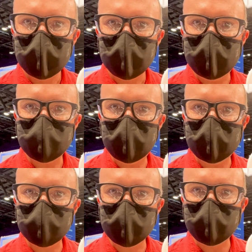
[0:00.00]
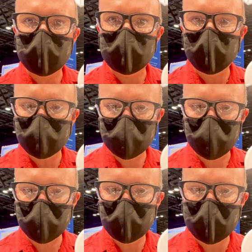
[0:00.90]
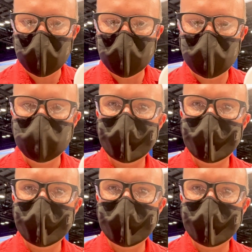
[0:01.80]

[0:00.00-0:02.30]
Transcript: wave your hand in front of it, 1149